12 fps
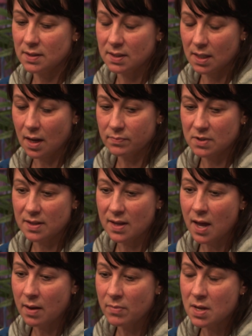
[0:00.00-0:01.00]
to come to
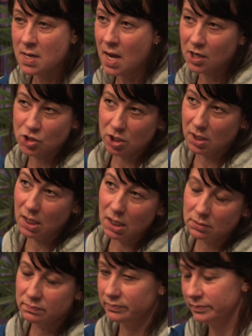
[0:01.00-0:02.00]
them. And
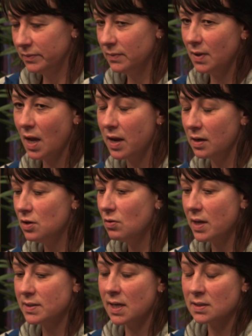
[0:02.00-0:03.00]
actually, you
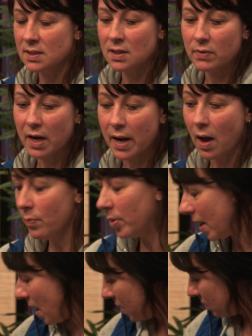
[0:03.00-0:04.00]
guys can't see right now,
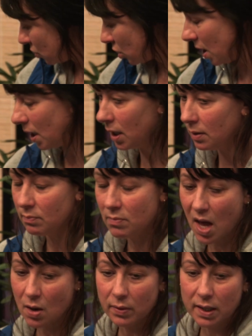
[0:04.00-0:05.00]
but I am training
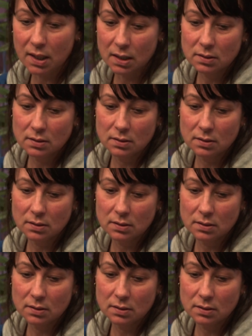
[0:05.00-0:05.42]
Maui.